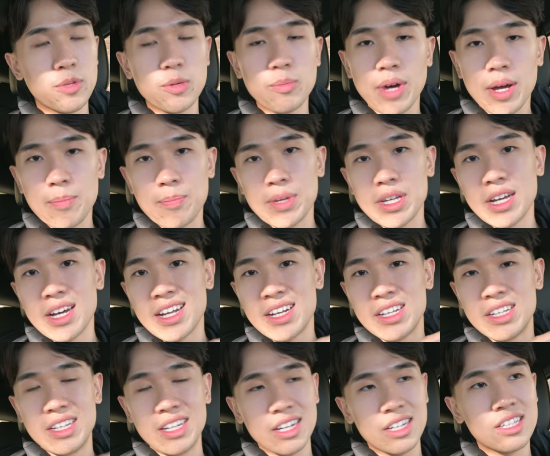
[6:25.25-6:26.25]
You might be
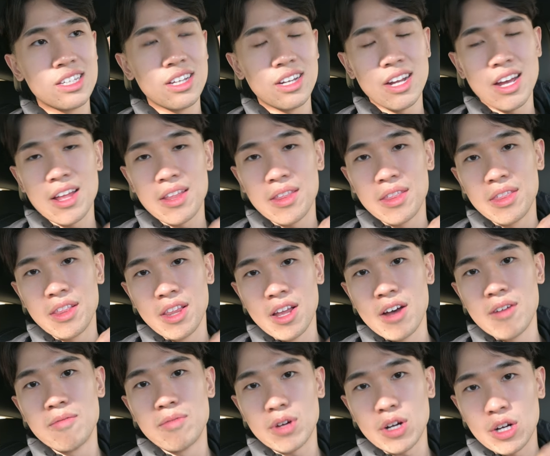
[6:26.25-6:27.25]
addicted and
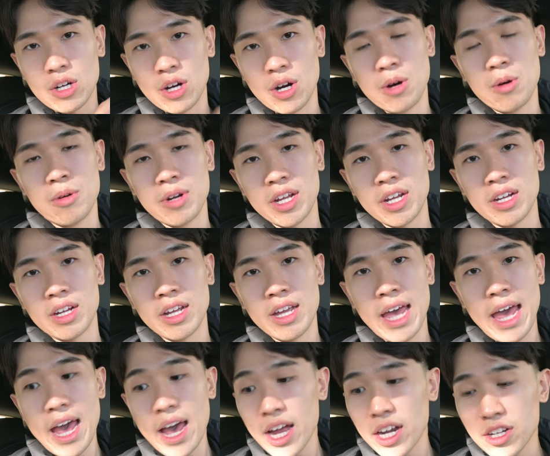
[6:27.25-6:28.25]
love coding,
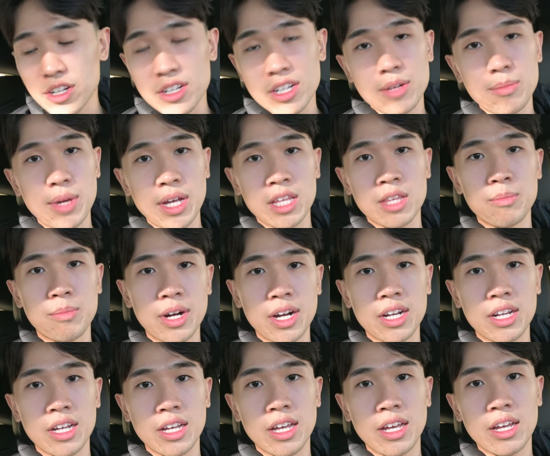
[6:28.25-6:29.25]
and you're going to make the
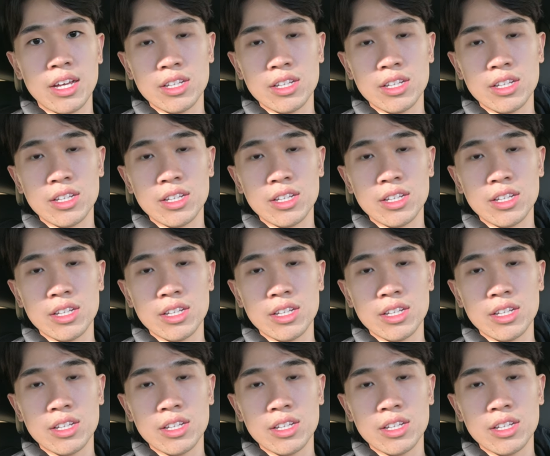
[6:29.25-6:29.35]
money.